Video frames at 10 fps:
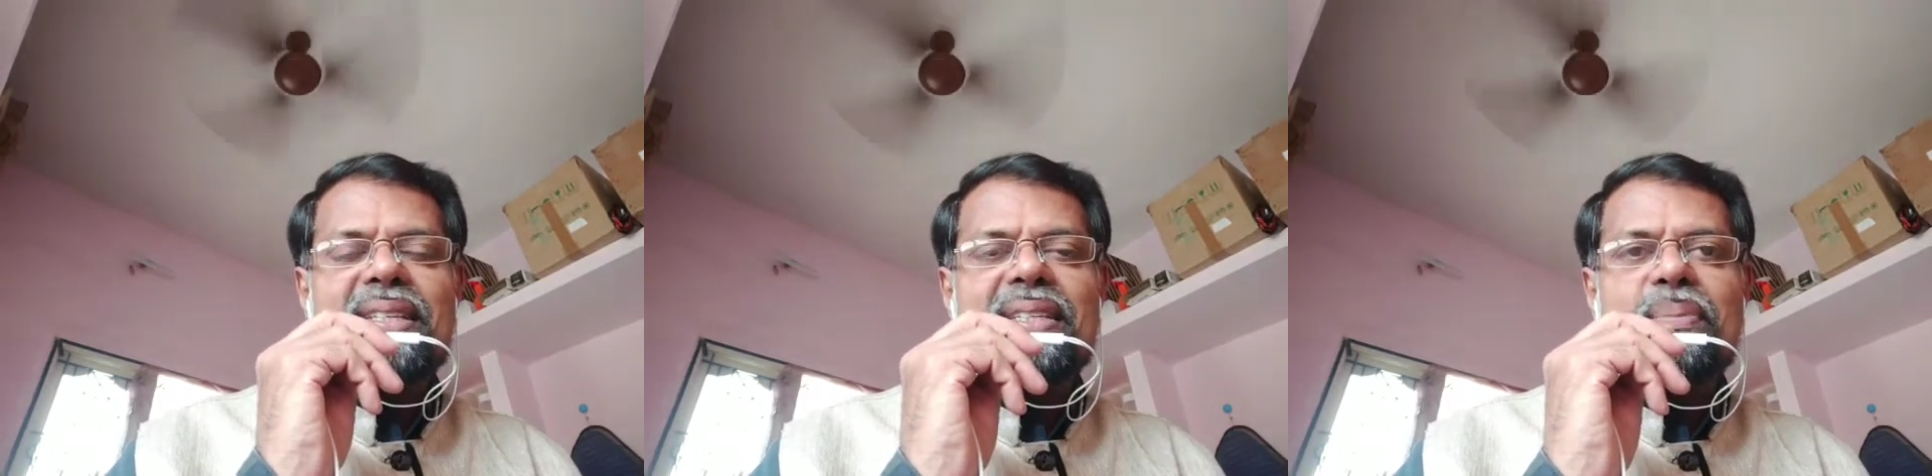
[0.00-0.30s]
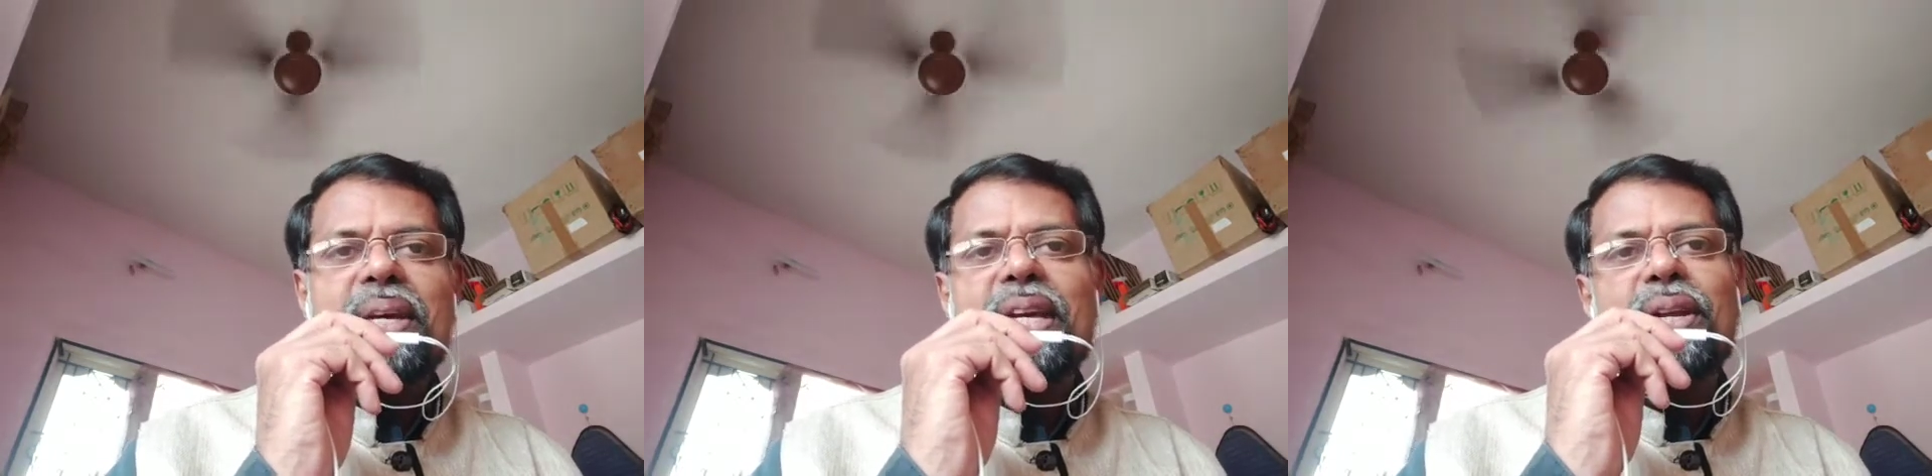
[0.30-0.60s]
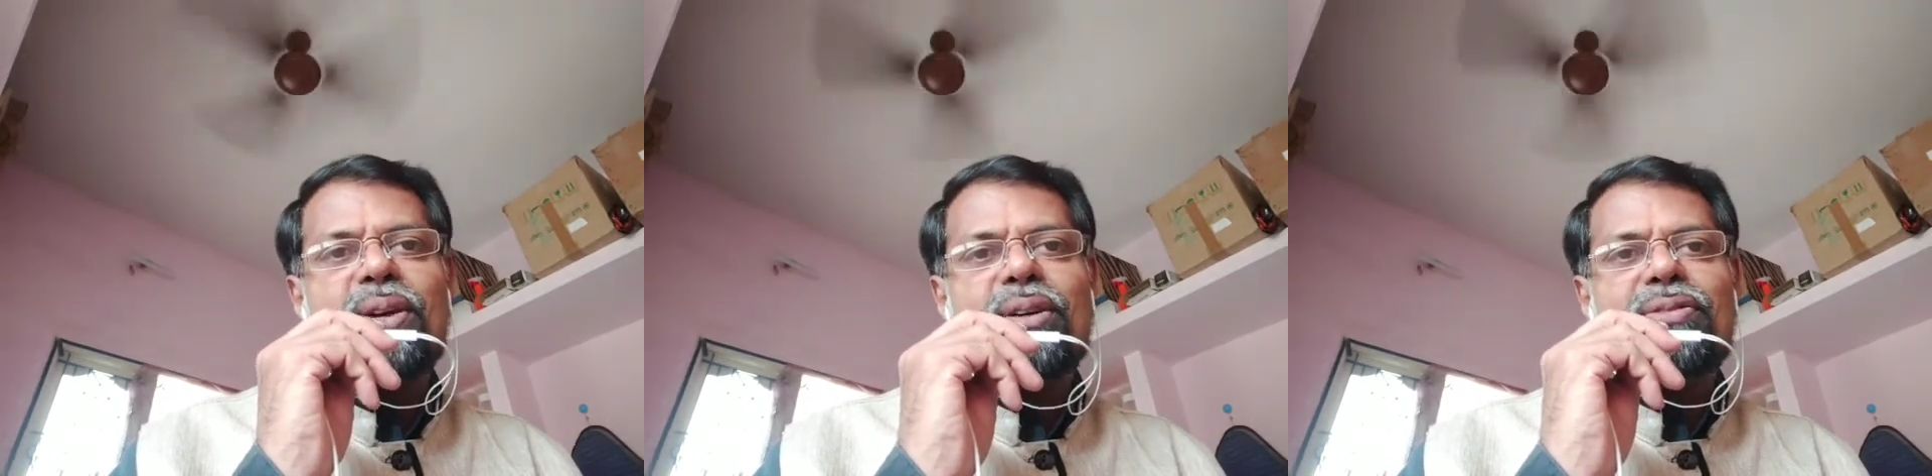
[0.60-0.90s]
in the
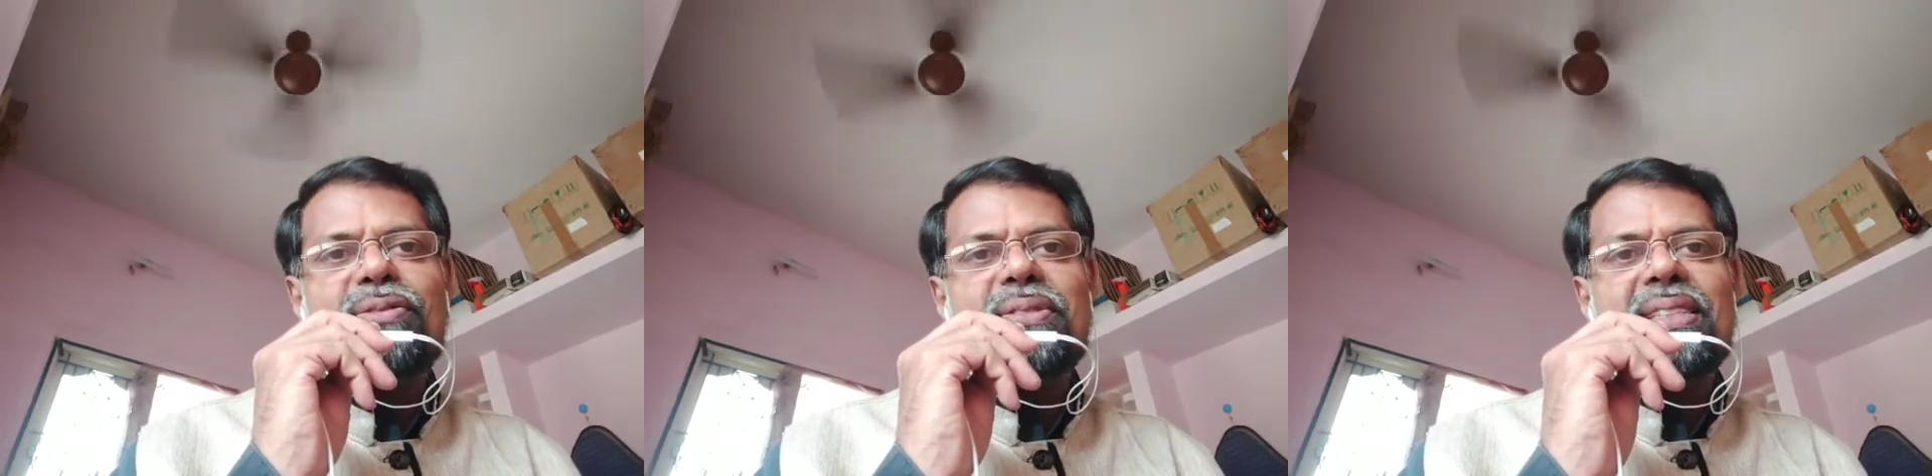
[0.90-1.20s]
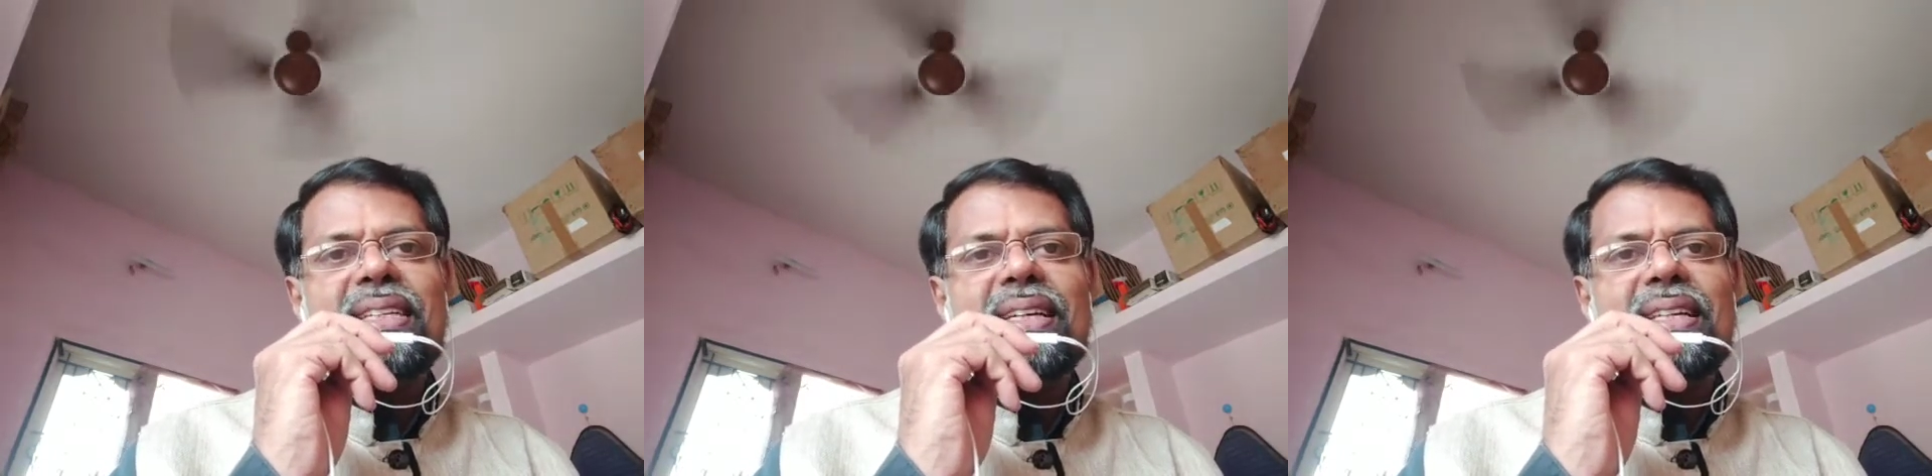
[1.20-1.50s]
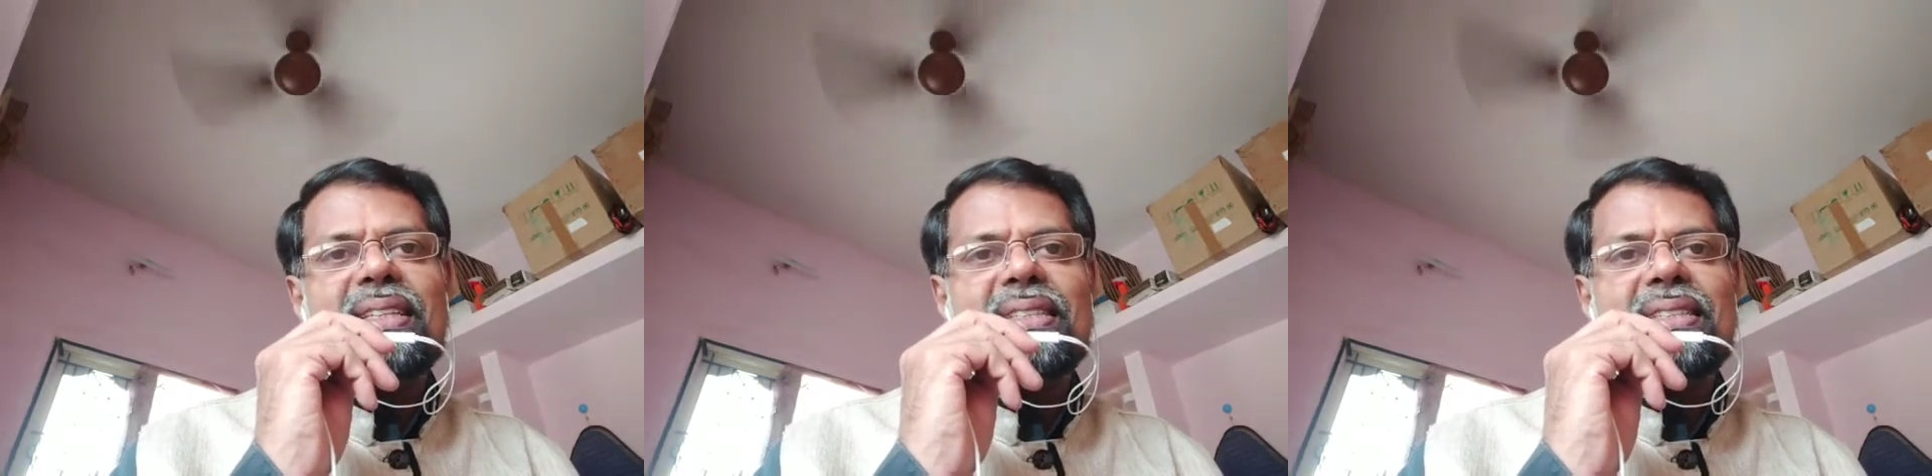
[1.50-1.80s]
beginning of
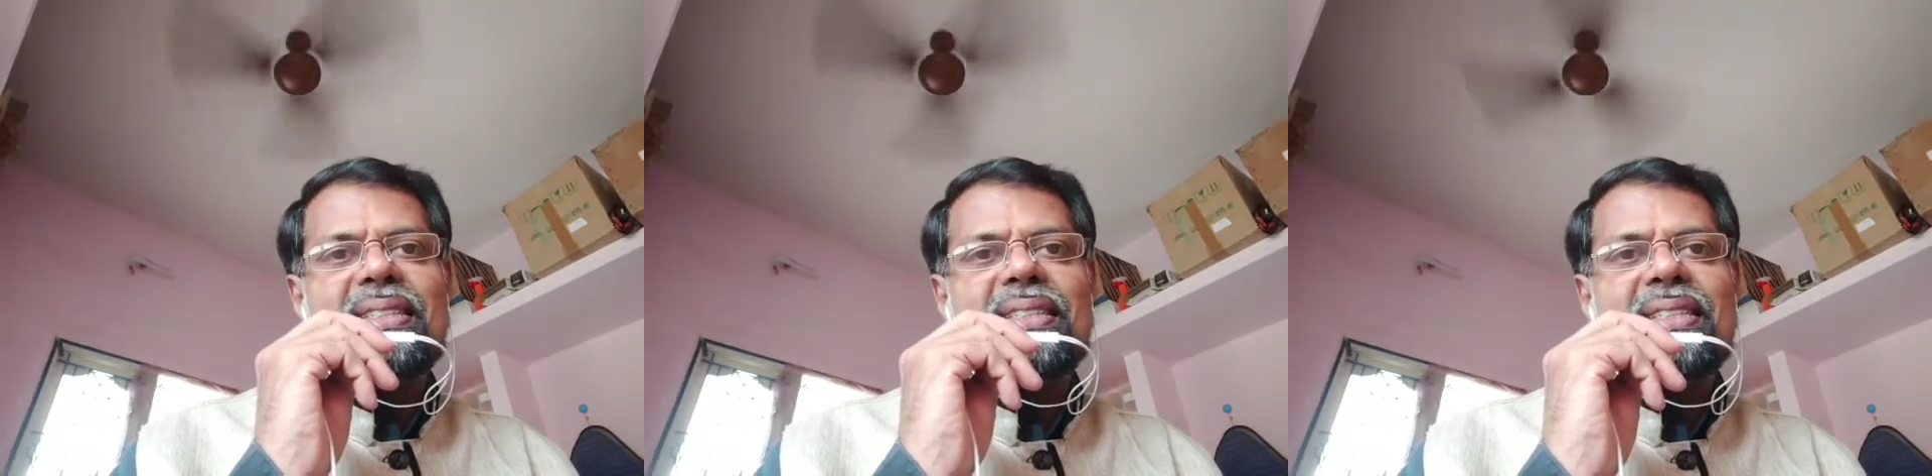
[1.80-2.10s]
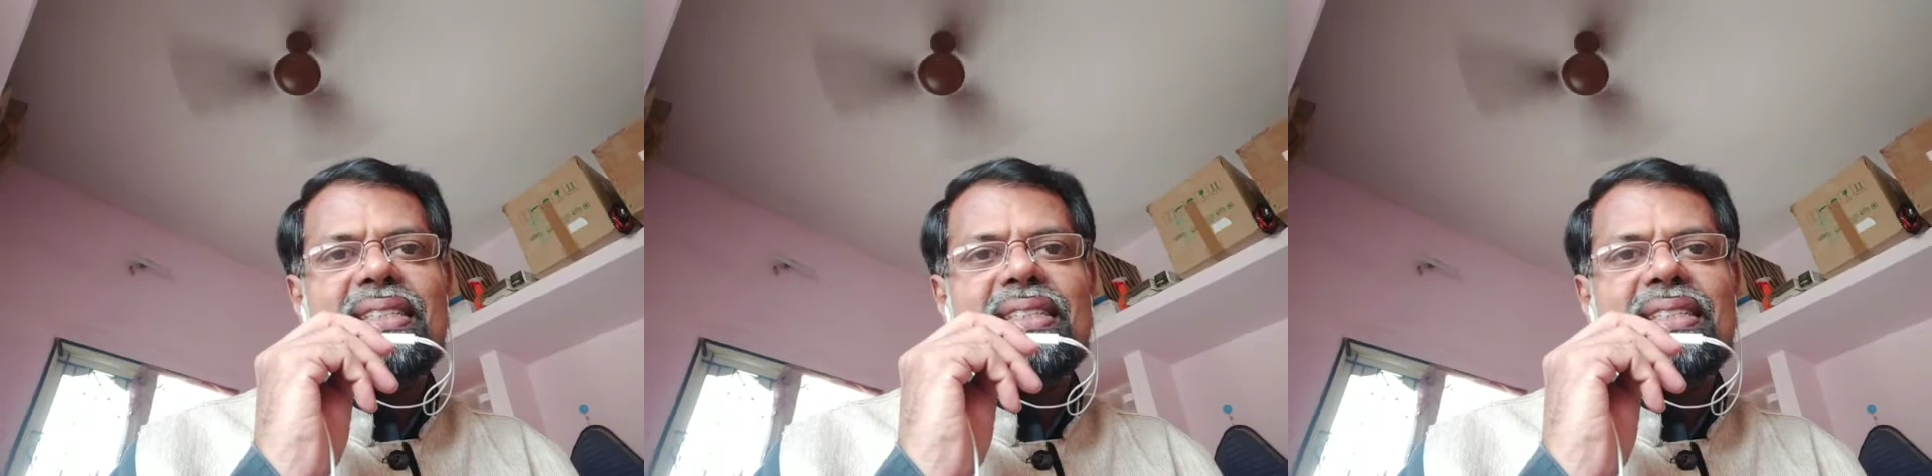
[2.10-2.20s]
this